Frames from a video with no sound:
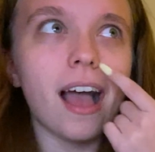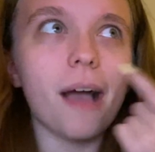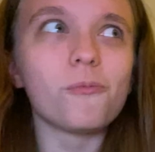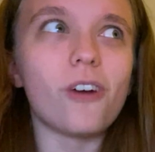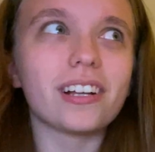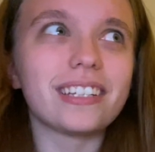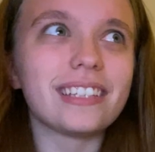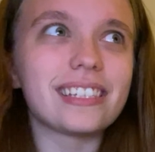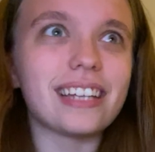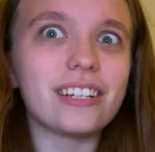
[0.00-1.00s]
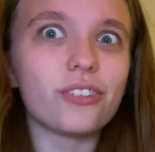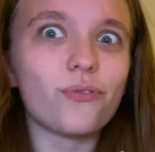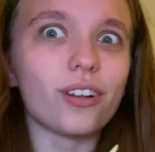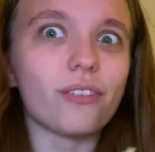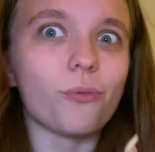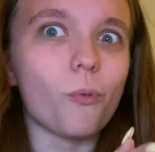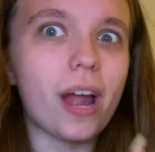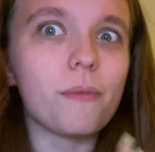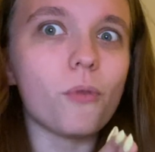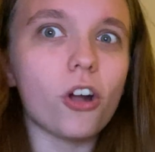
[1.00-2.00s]
I'm walking the stage in front of
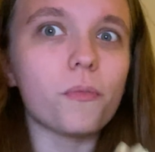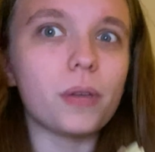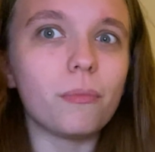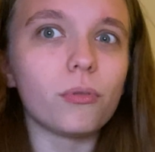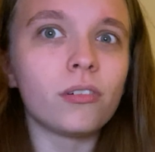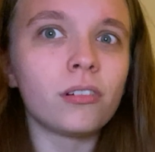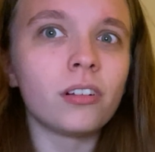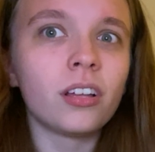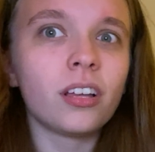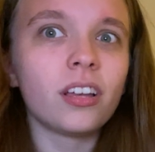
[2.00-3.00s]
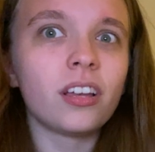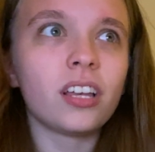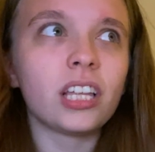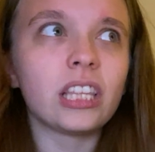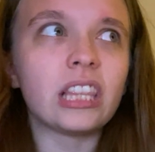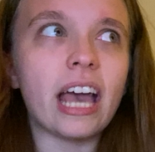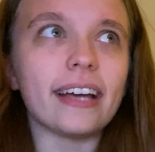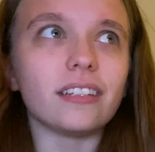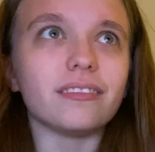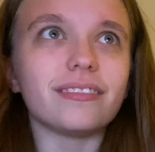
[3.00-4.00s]
way more people
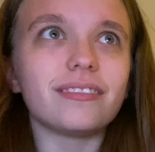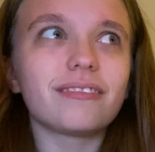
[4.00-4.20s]
than